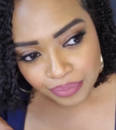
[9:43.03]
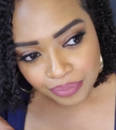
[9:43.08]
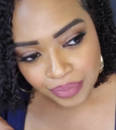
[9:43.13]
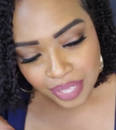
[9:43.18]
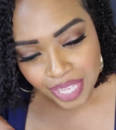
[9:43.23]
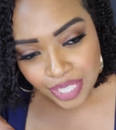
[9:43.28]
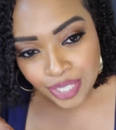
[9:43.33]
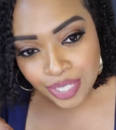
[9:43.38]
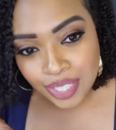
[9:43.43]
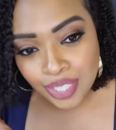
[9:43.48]

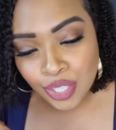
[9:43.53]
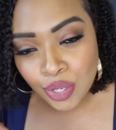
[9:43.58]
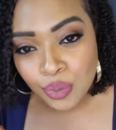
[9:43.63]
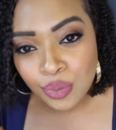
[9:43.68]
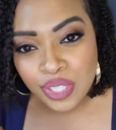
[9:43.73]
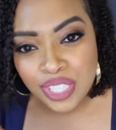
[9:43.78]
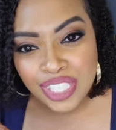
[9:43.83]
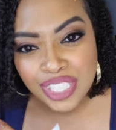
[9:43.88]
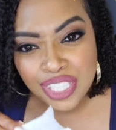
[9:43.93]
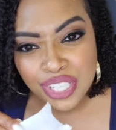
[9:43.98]
That's
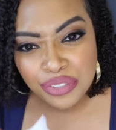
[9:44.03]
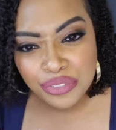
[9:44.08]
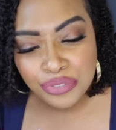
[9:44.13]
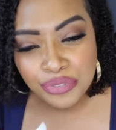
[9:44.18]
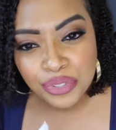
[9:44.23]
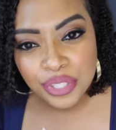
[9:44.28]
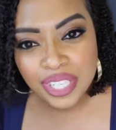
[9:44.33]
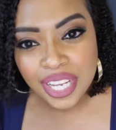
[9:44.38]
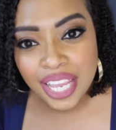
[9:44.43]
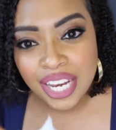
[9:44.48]
so
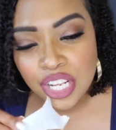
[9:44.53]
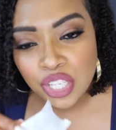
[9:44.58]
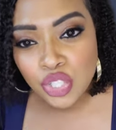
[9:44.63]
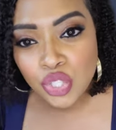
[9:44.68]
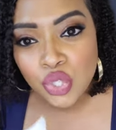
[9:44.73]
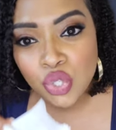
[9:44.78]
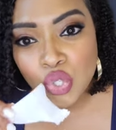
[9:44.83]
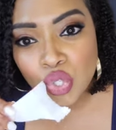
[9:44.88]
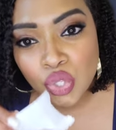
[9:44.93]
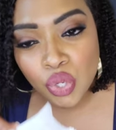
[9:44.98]
different and
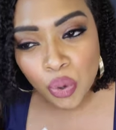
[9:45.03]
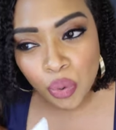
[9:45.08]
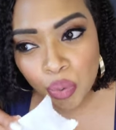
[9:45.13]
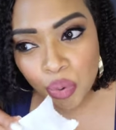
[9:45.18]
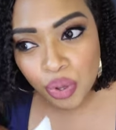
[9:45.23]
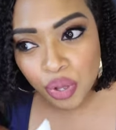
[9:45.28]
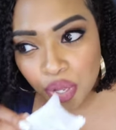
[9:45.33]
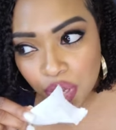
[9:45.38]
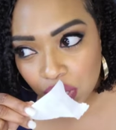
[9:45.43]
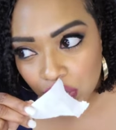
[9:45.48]
it's so
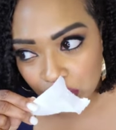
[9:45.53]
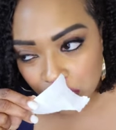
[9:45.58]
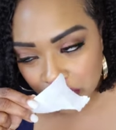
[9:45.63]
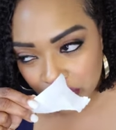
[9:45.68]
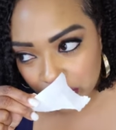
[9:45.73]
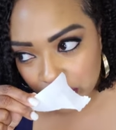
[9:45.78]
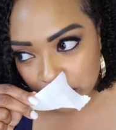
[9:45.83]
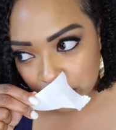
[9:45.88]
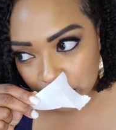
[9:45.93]
good.